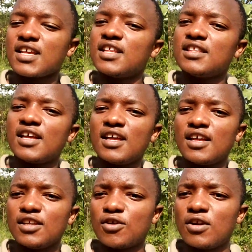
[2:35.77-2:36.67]
and the
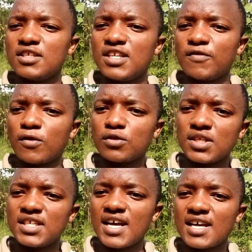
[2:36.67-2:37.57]
college level
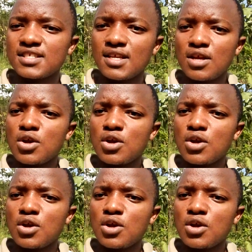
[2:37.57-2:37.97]
3 years